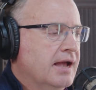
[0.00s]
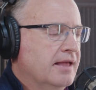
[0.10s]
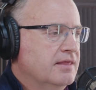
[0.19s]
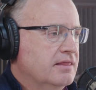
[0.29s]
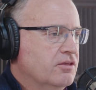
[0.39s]

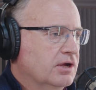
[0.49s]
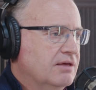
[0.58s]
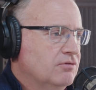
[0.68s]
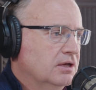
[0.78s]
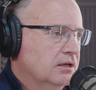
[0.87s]
and then
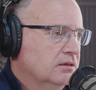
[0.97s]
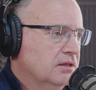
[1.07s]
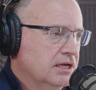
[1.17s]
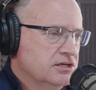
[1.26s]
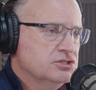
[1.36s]
they're
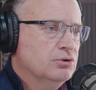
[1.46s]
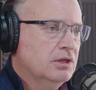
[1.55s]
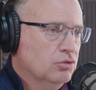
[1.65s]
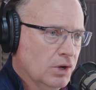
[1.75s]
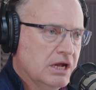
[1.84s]
giving the
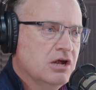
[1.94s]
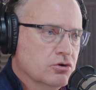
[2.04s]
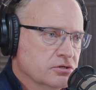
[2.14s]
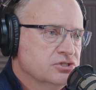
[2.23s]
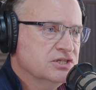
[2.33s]
industry 3
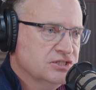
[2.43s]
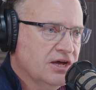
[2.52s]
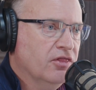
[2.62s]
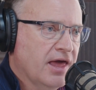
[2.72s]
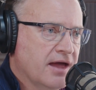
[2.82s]
years to
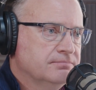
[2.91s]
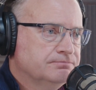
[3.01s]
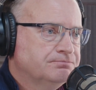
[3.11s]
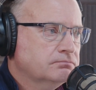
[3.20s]
sell that.